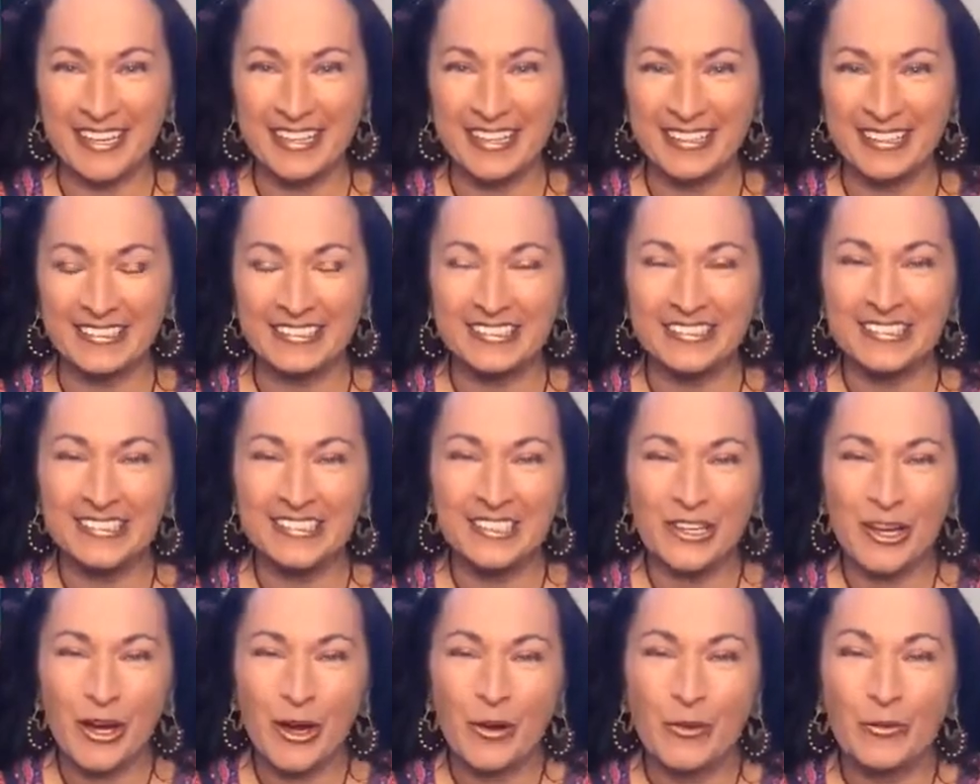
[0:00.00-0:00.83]
and
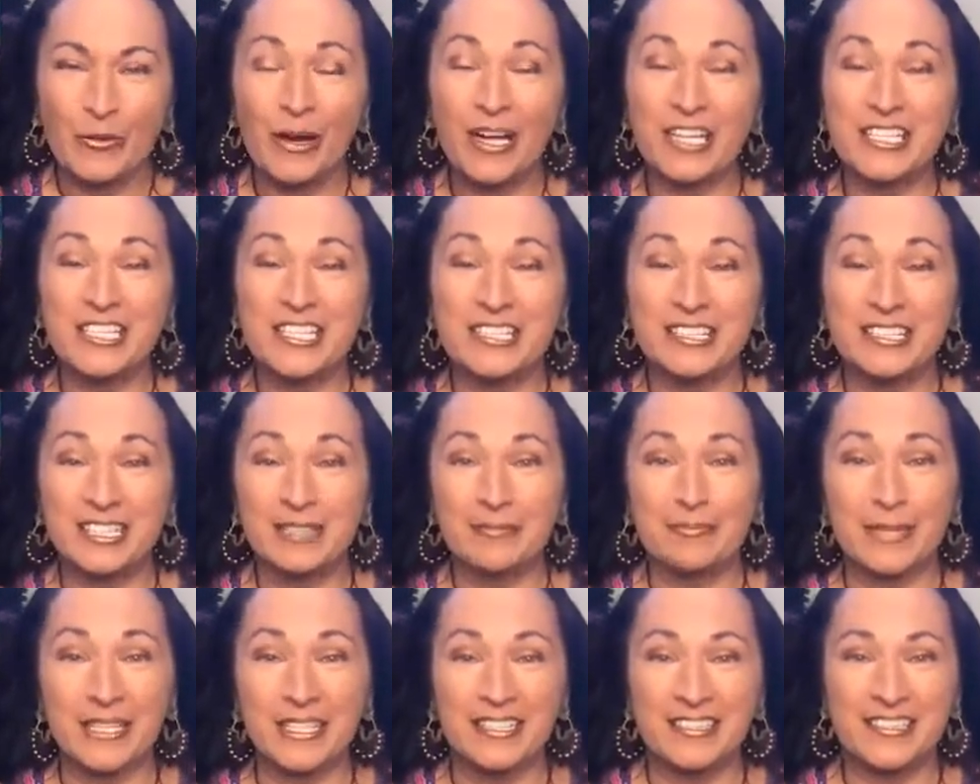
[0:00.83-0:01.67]
watching it
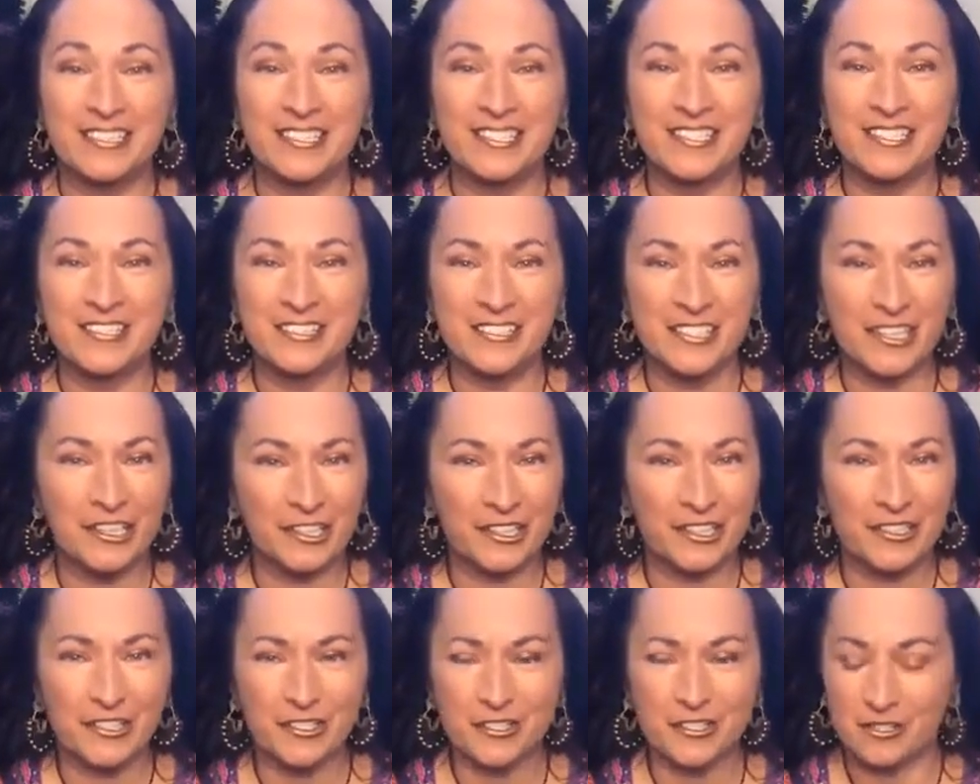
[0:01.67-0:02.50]
begin to
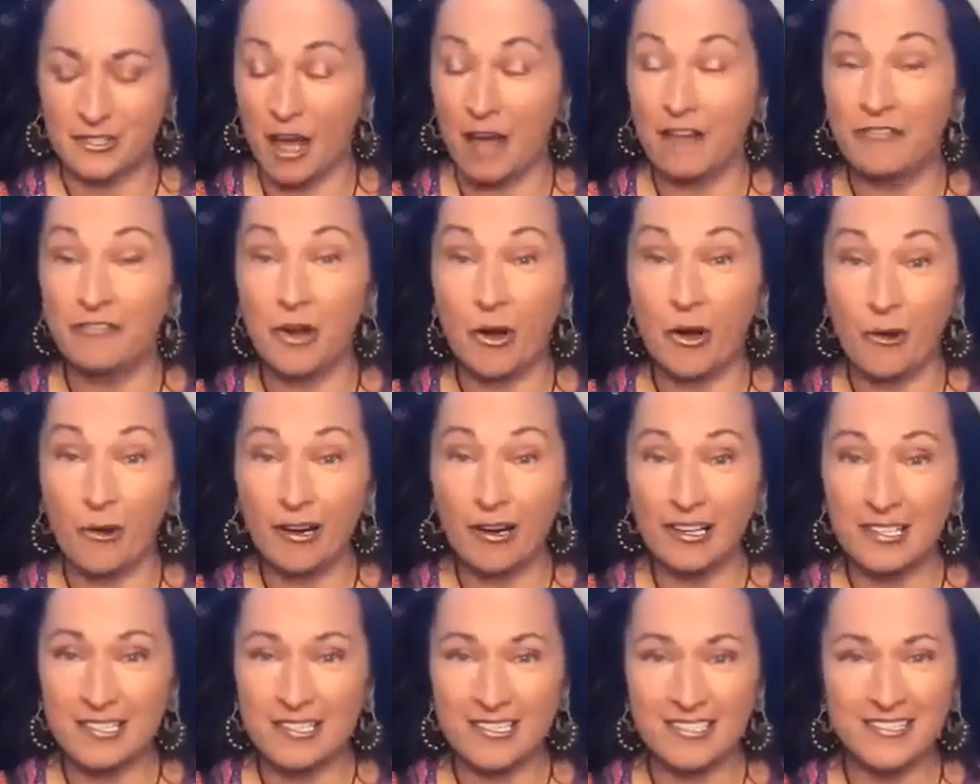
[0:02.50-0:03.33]
nurse, of
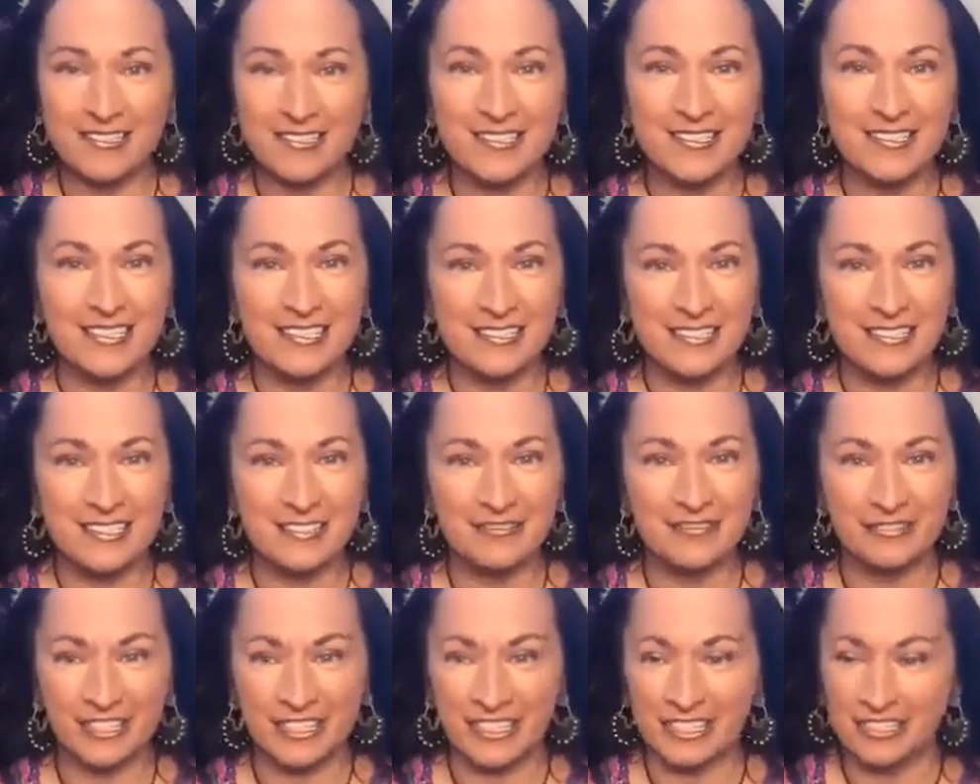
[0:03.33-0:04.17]
course,
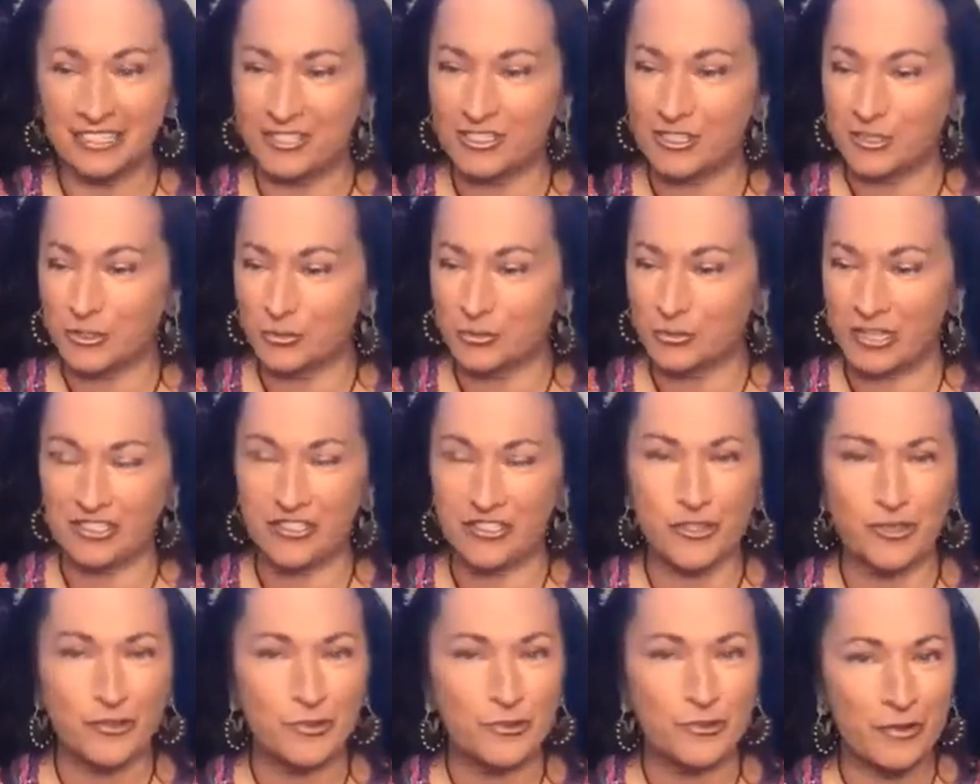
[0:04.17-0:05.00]
instinctively just went
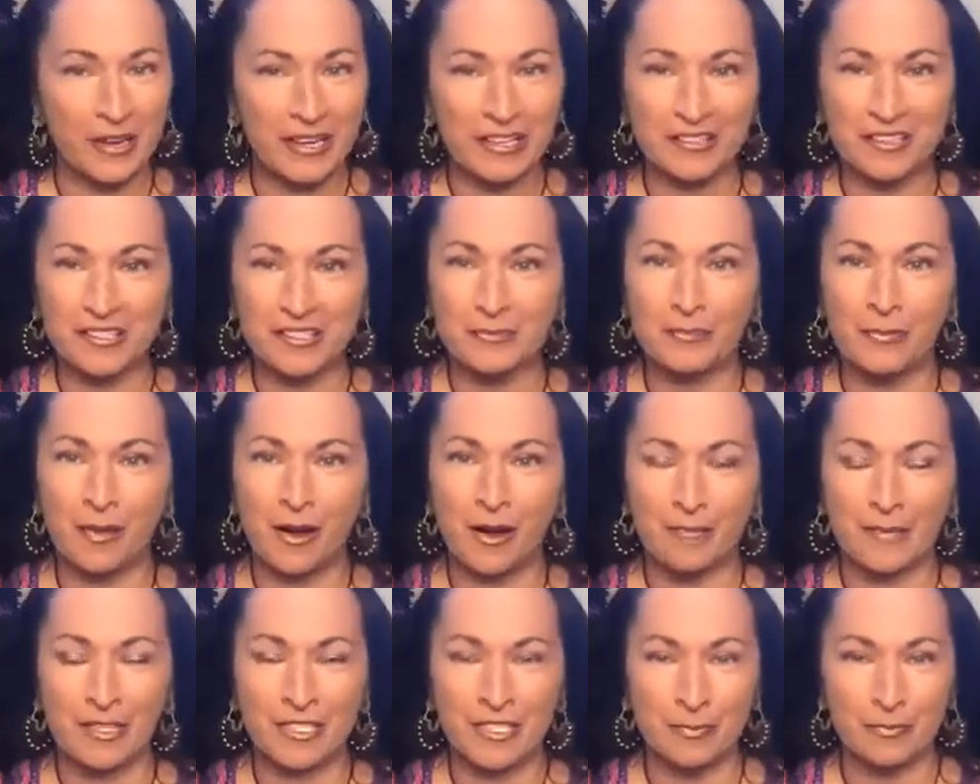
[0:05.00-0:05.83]
straight to
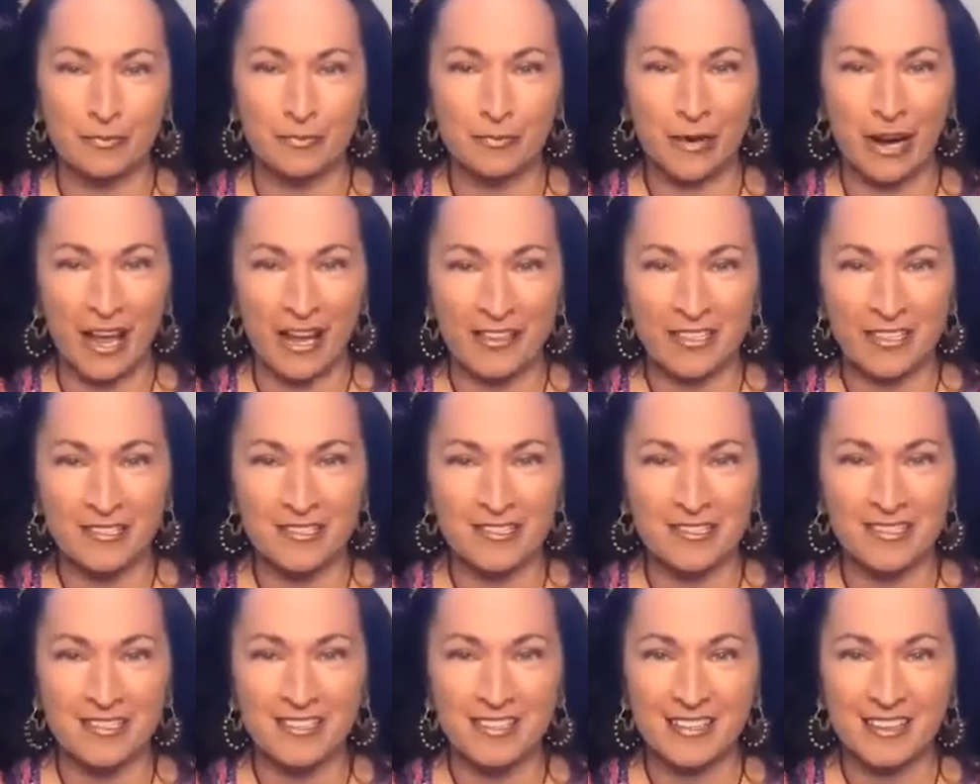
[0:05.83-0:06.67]
mama's
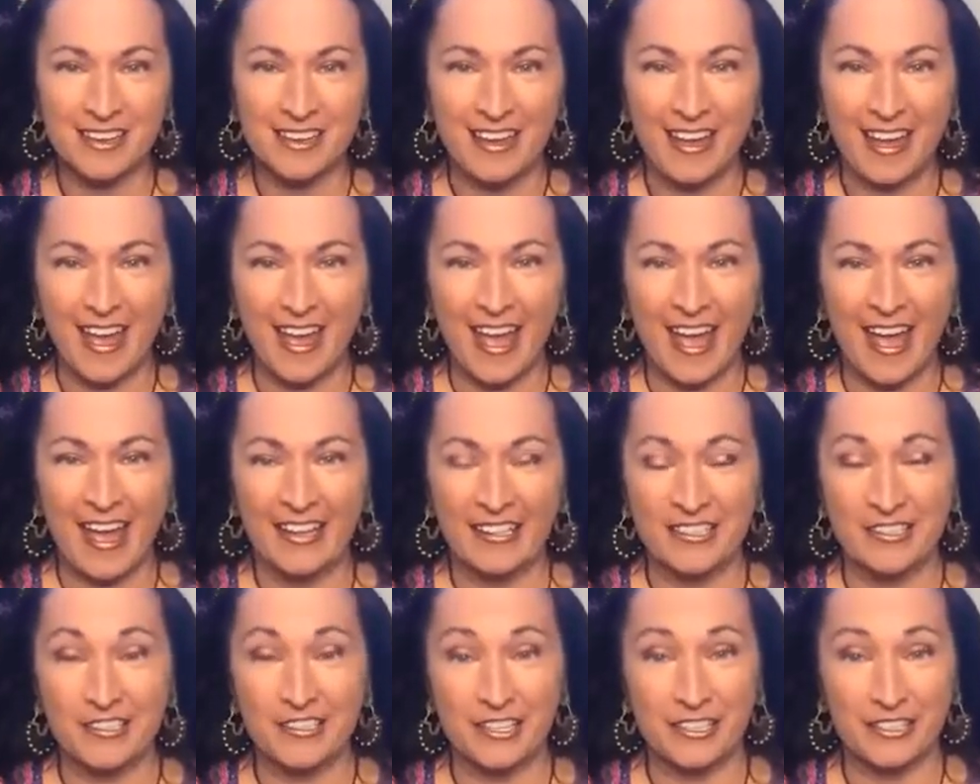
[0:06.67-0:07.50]
breast and
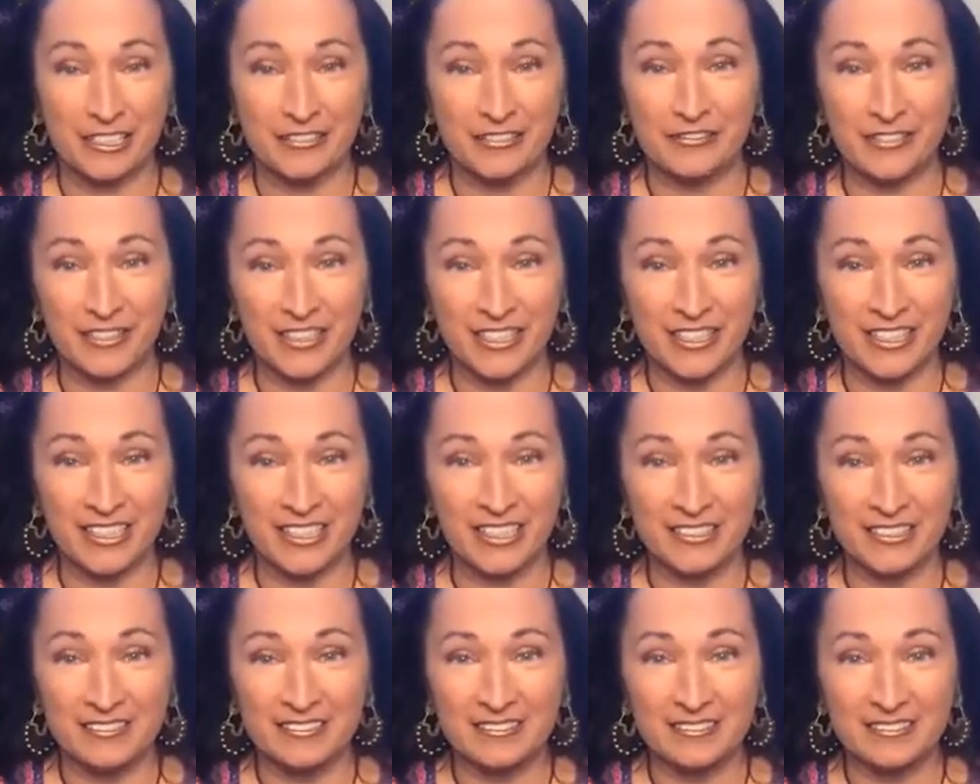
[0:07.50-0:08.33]
started
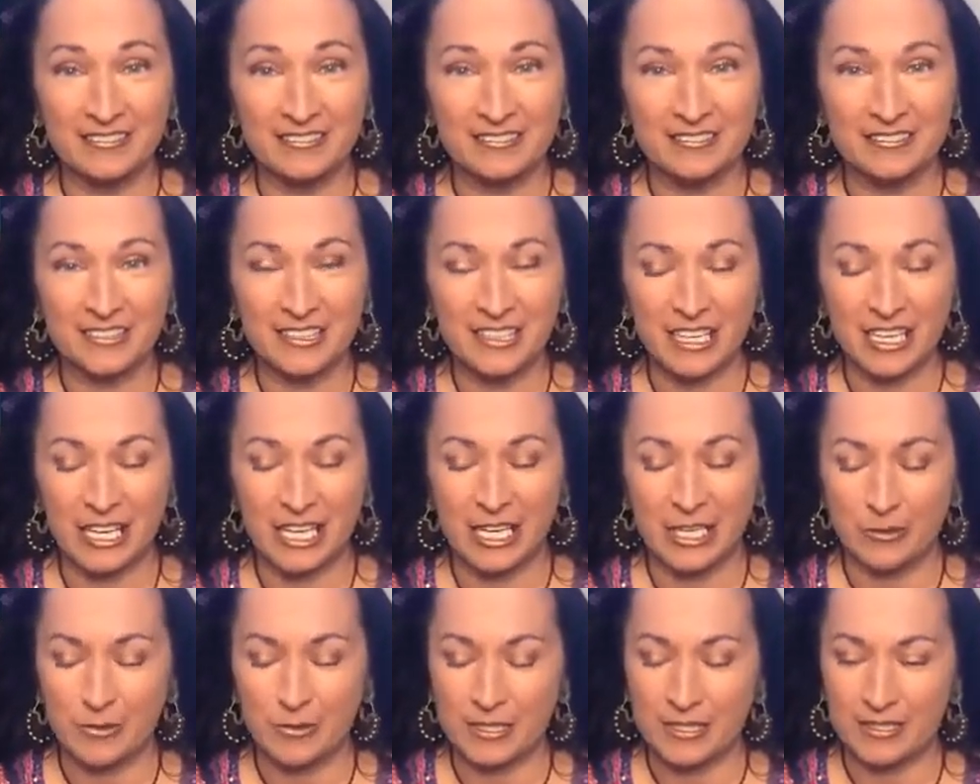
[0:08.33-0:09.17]
feeding.
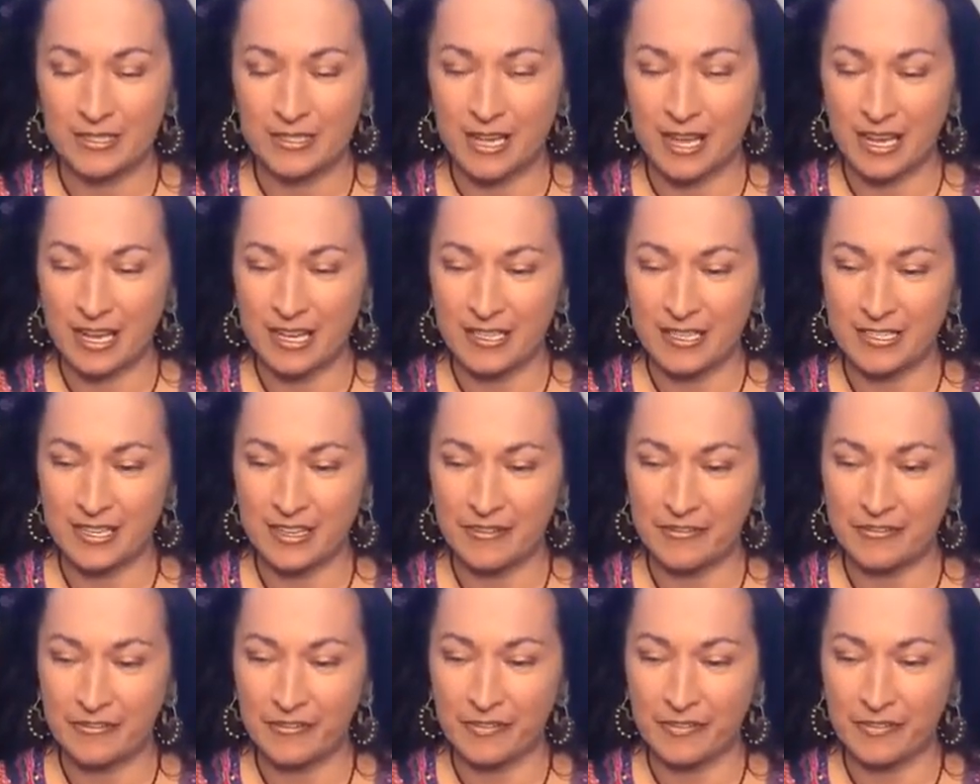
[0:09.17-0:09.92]
It was as if